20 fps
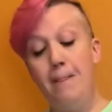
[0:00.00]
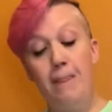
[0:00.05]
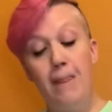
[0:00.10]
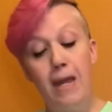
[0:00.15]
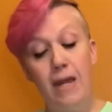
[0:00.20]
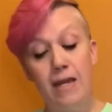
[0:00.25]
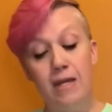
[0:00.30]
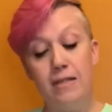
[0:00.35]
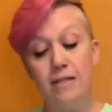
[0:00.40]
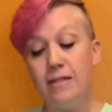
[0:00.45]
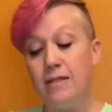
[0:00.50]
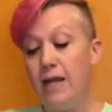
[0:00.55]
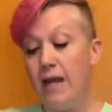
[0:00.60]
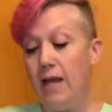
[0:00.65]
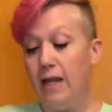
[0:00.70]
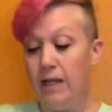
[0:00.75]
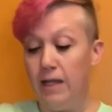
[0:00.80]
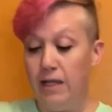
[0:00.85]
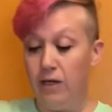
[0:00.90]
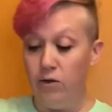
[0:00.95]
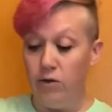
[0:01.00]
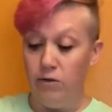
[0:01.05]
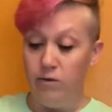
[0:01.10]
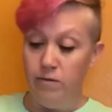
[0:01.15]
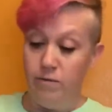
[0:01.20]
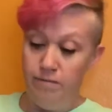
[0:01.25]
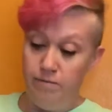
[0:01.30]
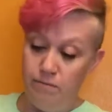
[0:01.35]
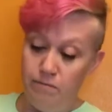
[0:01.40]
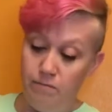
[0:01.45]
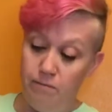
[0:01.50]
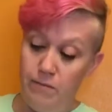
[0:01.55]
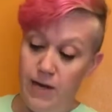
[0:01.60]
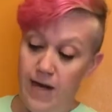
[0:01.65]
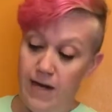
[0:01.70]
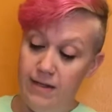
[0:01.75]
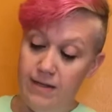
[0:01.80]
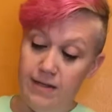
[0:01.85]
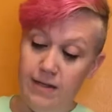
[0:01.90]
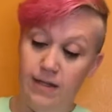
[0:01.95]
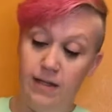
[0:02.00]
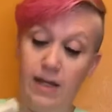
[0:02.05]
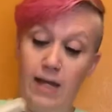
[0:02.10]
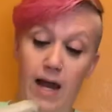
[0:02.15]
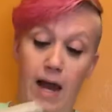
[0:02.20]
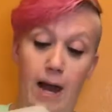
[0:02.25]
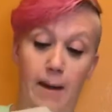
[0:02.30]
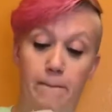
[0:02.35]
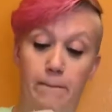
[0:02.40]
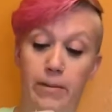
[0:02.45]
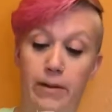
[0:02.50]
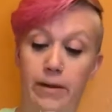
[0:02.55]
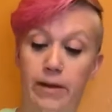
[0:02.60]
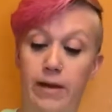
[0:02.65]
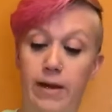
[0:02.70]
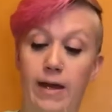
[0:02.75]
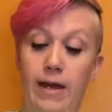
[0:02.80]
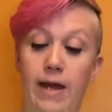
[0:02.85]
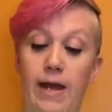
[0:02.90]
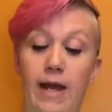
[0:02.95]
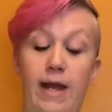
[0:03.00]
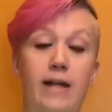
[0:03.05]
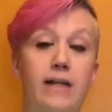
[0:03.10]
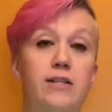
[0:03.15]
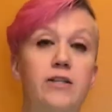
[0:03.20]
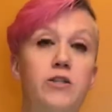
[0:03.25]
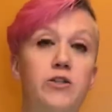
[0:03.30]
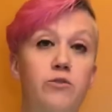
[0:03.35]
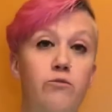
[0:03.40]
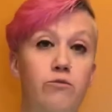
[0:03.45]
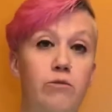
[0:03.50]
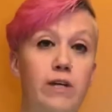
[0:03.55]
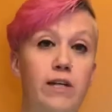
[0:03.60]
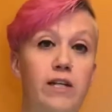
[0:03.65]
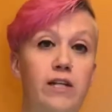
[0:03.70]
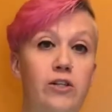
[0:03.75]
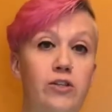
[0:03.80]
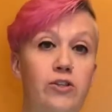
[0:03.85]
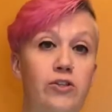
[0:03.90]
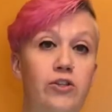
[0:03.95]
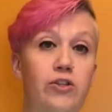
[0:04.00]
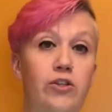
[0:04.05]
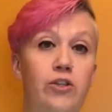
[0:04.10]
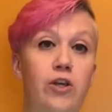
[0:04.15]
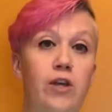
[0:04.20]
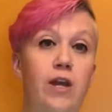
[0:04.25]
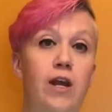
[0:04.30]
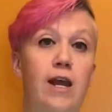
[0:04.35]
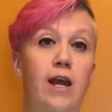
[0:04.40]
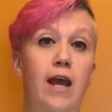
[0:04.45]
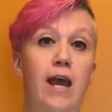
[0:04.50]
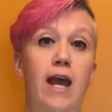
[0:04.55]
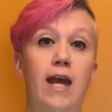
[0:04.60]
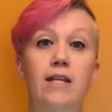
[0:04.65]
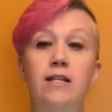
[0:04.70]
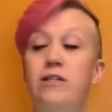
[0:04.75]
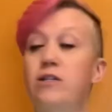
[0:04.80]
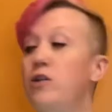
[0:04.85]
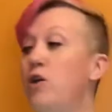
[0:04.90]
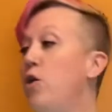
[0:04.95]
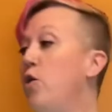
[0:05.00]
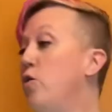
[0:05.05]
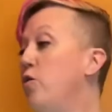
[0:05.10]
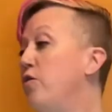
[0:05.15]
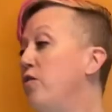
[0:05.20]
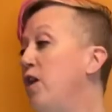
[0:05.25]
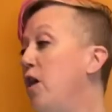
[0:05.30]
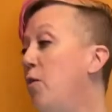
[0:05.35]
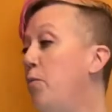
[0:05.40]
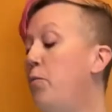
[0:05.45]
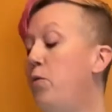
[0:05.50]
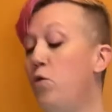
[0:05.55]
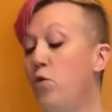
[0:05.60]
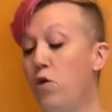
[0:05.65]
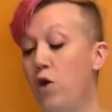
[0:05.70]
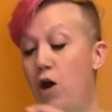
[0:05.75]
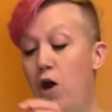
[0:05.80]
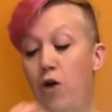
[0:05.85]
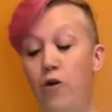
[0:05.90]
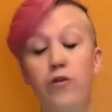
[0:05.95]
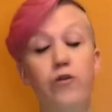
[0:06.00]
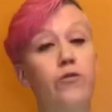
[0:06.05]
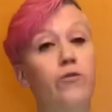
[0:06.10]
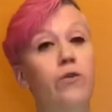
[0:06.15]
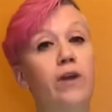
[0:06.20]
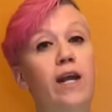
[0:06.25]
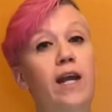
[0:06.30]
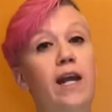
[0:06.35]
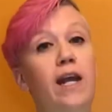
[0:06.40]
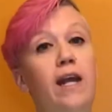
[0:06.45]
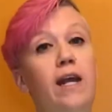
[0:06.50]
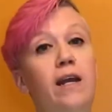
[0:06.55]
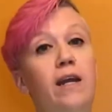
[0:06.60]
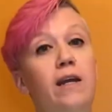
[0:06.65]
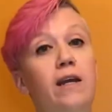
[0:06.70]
is a little medicine cup and a syringe. And so they'll pour all 3